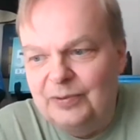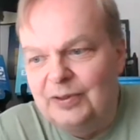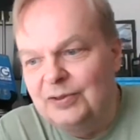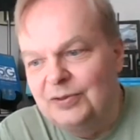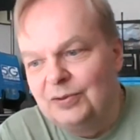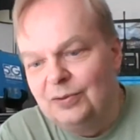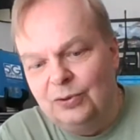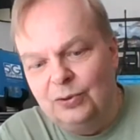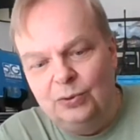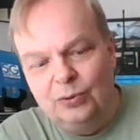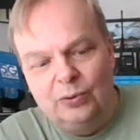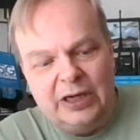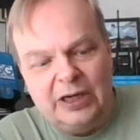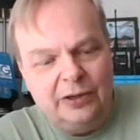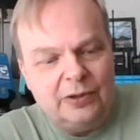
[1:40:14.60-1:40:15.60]
This
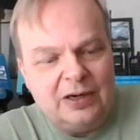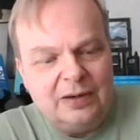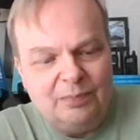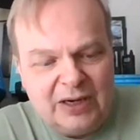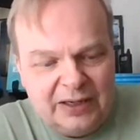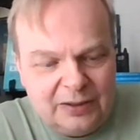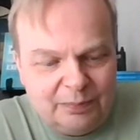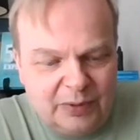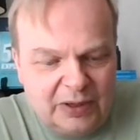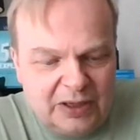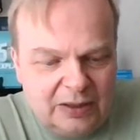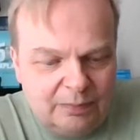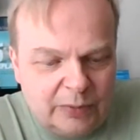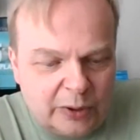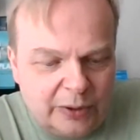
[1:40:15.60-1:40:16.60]
new era might
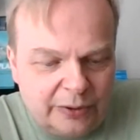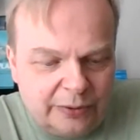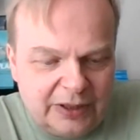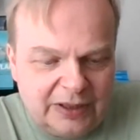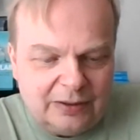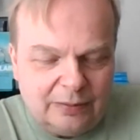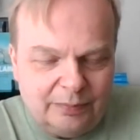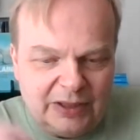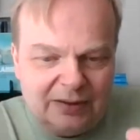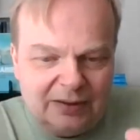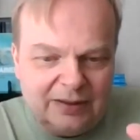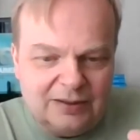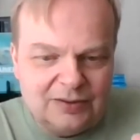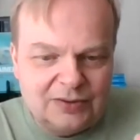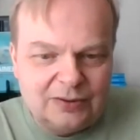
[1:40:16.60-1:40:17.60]
be blurring a bit
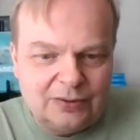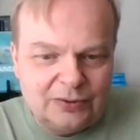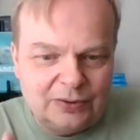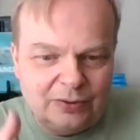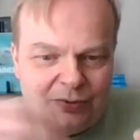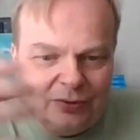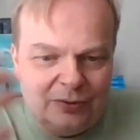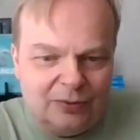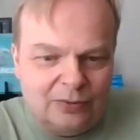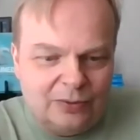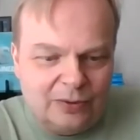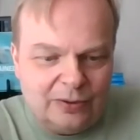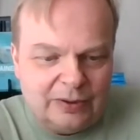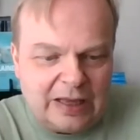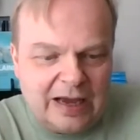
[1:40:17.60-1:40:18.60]
this, so
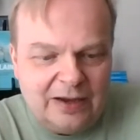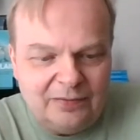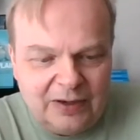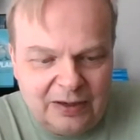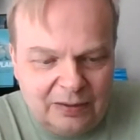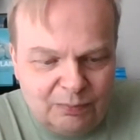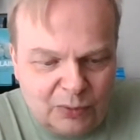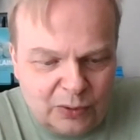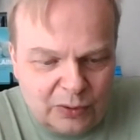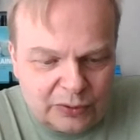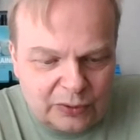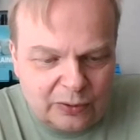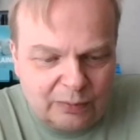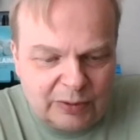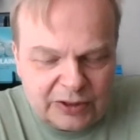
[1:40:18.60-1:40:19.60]
you don't have any more
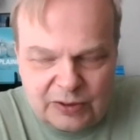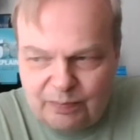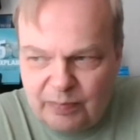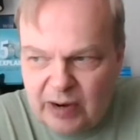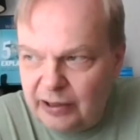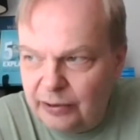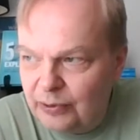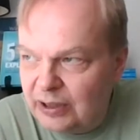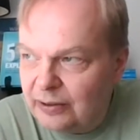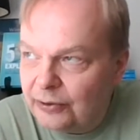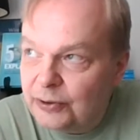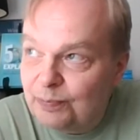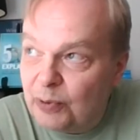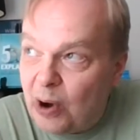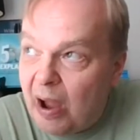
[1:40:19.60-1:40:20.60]
so much
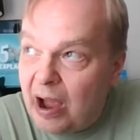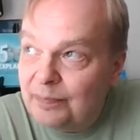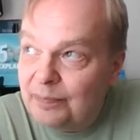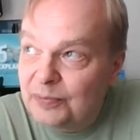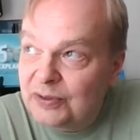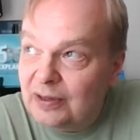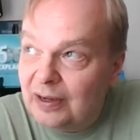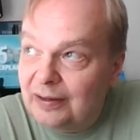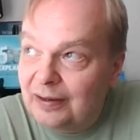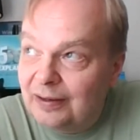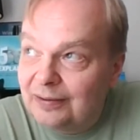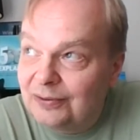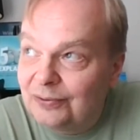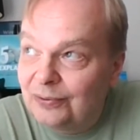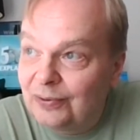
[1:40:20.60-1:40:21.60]
barriers perhaps,
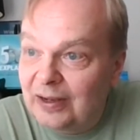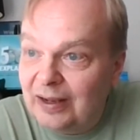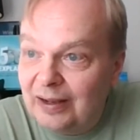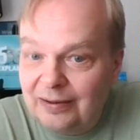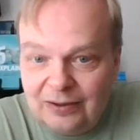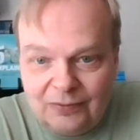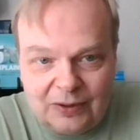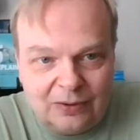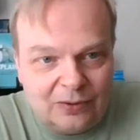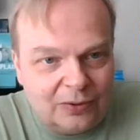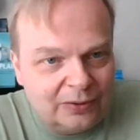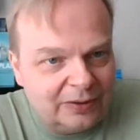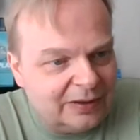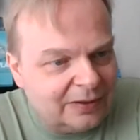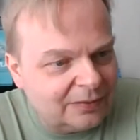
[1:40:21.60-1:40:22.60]
and you can even
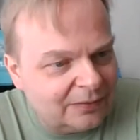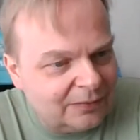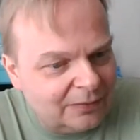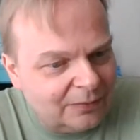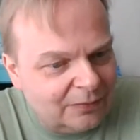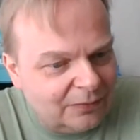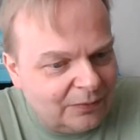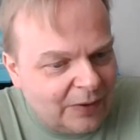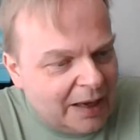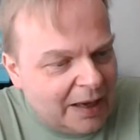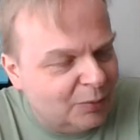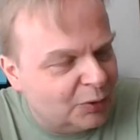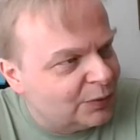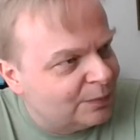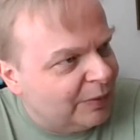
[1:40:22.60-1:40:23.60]
contact
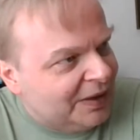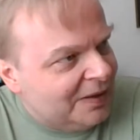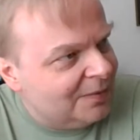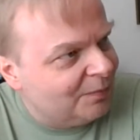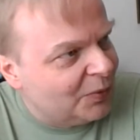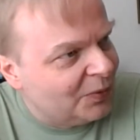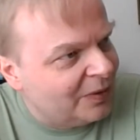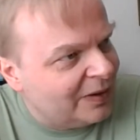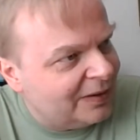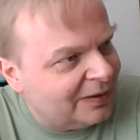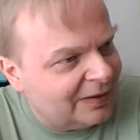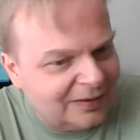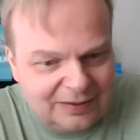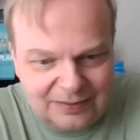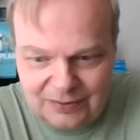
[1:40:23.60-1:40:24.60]
famous people
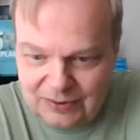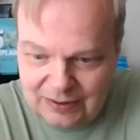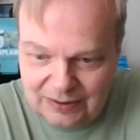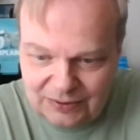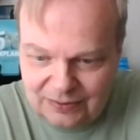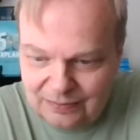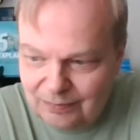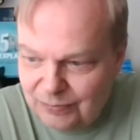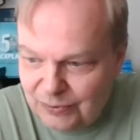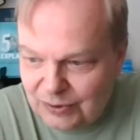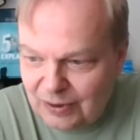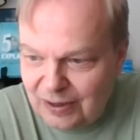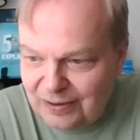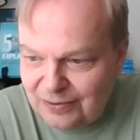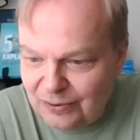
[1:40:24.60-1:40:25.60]
and just
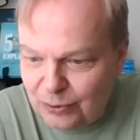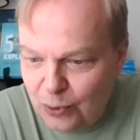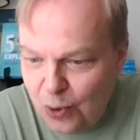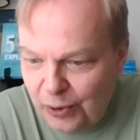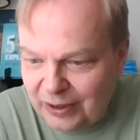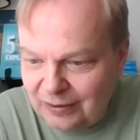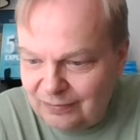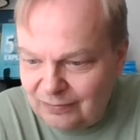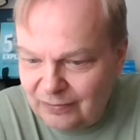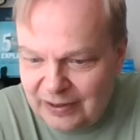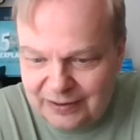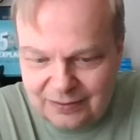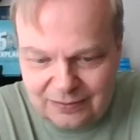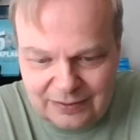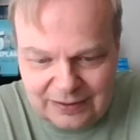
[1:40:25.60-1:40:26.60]
start talking
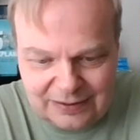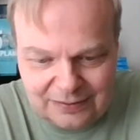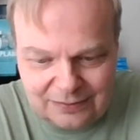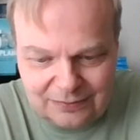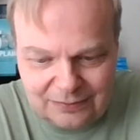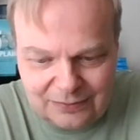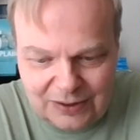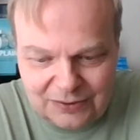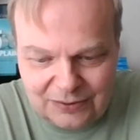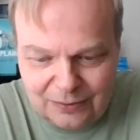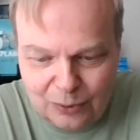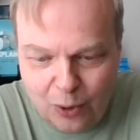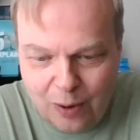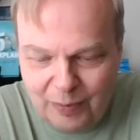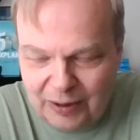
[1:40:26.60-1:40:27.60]
like just
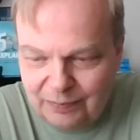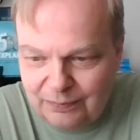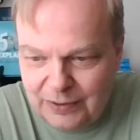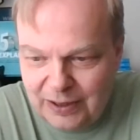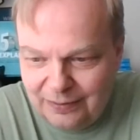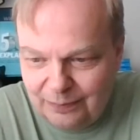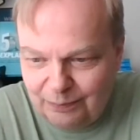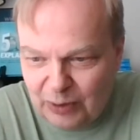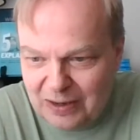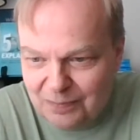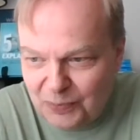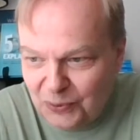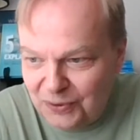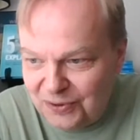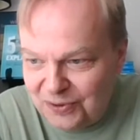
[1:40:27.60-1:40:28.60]
normal
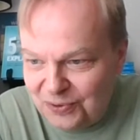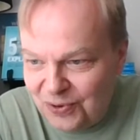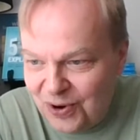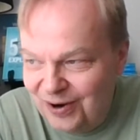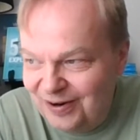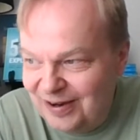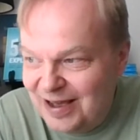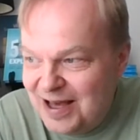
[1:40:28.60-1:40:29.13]
people do.